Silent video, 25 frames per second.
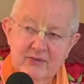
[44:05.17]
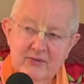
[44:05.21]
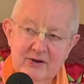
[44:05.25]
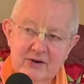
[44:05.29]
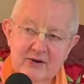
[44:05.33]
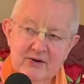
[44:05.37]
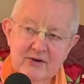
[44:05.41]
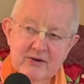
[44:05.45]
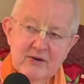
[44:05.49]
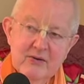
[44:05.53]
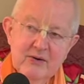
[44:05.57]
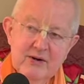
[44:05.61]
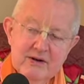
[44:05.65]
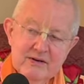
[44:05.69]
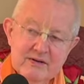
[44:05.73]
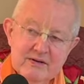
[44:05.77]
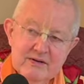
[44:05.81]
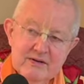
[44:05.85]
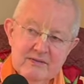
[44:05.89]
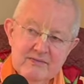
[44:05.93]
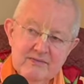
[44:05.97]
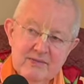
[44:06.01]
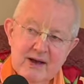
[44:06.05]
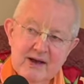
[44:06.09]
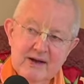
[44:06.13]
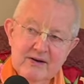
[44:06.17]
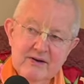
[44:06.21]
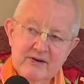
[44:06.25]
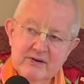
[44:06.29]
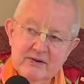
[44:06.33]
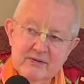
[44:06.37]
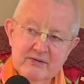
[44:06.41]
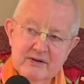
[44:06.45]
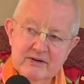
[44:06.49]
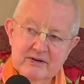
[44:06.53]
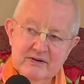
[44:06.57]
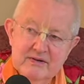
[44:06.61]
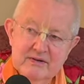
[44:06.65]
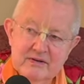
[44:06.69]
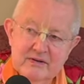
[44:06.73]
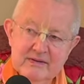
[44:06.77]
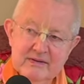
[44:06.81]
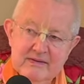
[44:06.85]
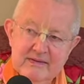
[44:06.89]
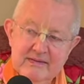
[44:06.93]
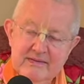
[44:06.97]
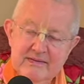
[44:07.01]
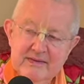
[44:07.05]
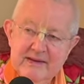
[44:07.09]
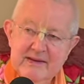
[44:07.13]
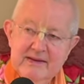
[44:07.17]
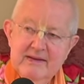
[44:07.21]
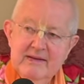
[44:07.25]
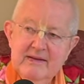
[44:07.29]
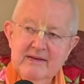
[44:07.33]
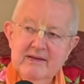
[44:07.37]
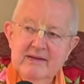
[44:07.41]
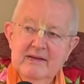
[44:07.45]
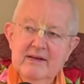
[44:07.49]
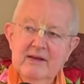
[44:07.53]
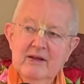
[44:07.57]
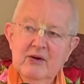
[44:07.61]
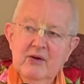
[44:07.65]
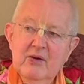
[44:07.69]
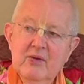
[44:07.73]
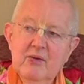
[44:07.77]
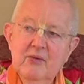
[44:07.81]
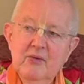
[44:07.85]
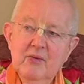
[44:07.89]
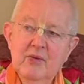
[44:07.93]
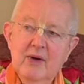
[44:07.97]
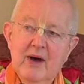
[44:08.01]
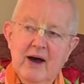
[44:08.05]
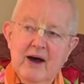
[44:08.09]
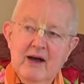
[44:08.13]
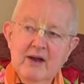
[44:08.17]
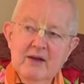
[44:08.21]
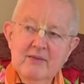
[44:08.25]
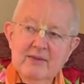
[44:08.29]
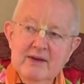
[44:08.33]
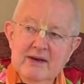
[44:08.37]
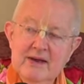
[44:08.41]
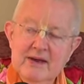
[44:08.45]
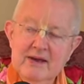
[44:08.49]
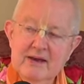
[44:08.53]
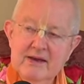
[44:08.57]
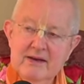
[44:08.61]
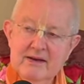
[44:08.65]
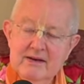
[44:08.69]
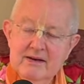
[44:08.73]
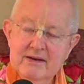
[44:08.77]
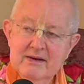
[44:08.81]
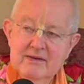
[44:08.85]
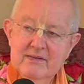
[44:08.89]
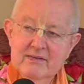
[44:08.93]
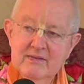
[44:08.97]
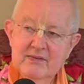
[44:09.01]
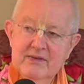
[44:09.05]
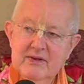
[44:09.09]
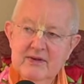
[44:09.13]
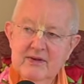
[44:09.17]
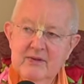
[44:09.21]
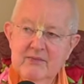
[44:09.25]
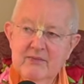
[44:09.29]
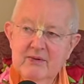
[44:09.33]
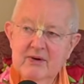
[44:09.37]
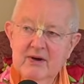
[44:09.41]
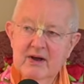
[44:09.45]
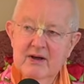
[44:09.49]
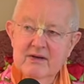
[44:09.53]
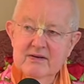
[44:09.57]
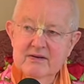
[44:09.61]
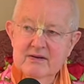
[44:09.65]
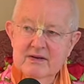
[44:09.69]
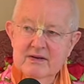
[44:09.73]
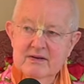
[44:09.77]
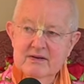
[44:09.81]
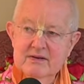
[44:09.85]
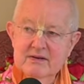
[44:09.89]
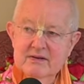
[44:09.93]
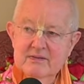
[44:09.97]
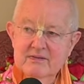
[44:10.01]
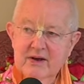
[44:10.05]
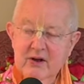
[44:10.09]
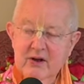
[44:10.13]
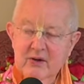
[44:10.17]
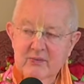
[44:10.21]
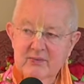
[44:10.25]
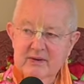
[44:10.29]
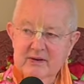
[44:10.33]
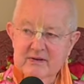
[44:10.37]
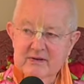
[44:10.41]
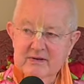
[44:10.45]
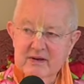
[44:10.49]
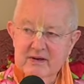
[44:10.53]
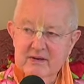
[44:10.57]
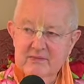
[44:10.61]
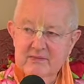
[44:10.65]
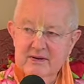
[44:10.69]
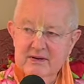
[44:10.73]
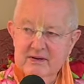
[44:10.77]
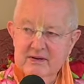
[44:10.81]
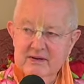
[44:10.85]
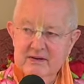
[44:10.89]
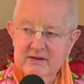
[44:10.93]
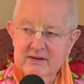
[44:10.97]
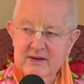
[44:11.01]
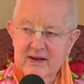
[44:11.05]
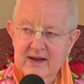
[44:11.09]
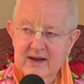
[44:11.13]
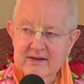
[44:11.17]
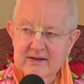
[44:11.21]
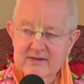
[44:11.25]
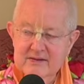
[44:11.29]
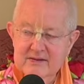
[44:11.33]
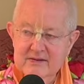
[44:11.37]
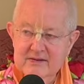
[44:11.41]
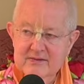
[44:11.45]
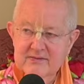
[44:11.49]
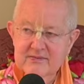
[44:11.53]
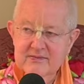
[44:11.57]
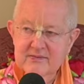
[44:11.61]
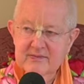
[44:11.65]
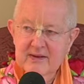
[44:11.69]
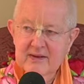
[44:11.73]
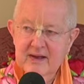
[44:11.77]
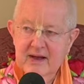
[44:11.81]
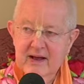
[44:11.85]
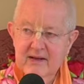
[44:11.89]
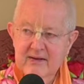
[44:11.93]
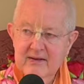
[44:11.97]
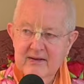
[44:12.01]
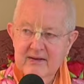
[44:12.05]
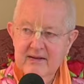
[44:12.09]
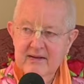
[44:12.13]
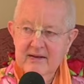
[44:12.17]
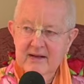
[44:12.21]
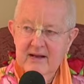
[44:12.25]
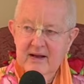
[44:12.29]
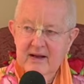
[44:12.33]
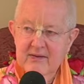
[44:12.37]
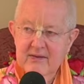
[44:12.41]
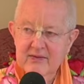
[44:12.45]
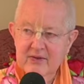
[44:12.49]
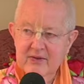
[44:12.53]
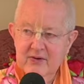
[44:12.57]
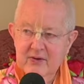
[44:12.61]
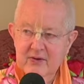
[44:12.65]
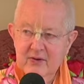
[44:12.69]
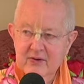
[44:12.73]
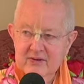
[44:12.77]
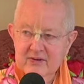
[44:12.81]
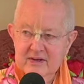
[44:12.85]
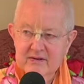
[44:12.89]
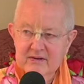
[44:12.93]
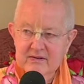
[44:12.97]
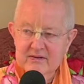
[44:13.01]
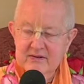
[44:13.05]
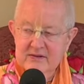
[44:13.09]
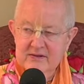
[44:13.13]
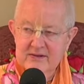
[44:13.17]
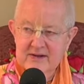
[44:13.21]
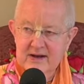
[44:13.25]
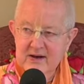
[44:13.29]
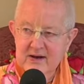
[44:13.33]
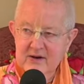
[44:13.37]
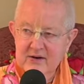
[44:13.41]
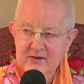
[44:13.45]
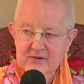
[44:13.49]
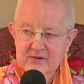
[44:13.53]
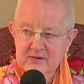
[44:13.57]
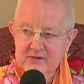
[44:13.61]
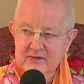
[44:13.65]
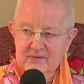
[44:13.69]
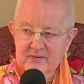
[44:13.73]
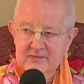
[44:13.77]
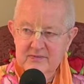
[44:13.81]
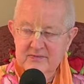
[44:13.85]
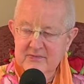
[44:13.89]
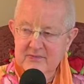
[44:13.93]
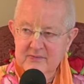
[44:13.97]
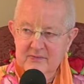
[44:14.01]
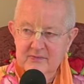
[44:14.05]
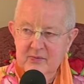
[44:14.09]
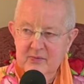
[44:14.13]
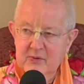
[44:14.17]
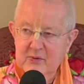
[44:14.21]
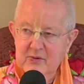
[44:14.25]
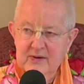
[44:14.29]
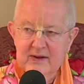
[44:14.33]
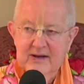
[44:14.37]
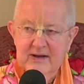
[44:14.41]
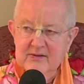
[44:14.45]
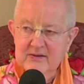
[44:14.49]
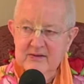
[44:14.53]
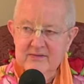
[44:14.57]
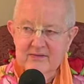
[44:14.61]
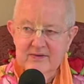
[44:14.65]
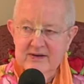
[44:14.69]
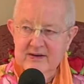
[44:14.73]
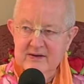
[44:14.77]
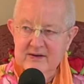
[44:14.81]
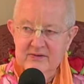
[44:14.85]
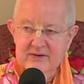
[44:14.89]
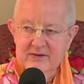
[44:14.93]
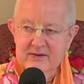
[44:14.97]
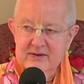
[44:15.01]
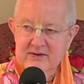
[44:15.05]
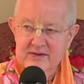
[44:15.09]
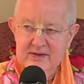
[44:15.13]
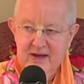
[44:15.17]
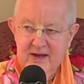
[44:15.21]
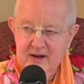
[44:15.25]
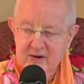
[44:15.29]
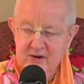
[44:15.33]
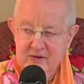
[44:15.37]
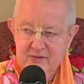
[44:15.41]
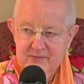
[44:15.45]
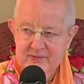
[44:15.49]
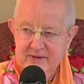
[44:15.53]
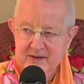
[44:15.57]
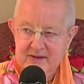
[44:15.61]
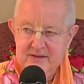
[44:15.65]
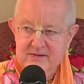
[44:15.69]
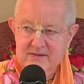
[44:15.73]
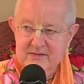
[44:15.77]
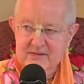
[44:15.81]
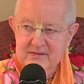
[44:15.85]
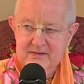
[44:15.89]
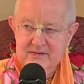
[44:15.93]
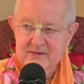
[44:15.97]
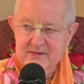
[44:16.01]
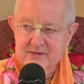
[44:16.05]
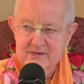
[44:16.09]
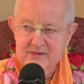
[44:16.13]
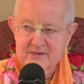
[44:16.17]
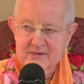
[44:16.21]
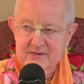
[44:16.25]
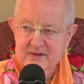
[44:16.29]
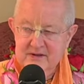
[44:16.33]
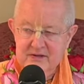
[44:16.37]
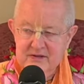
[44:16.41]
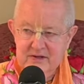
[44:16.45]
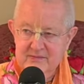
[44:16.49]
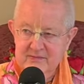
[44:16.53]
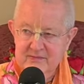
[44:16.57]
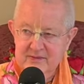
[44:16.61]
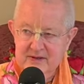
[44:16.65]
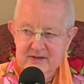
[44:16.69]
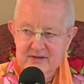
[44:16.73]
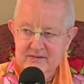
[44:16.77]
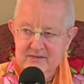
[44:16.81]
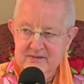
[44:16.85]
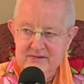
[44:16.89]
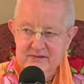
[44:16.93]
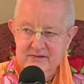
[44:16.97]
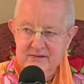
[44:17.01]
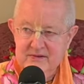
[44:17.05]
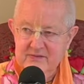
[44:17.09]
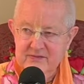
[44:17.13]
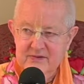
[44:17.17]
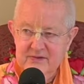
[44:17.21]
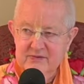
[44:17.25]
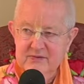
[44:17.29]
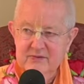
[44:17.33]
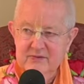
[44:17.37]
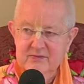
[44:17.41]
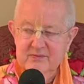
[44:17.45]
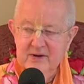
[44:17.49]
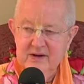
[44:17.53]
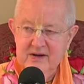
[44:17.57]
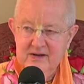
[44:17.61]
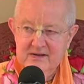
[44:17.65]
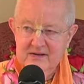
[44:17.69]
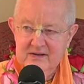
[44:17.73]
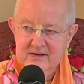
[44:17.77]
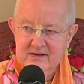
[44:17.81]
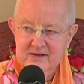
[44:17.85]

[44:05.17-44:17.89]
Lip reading: question, back to your question, how to begin the process of helping somebody that has the holier than thou or more elevated than thou because you're a sentimentalist if you do bhakti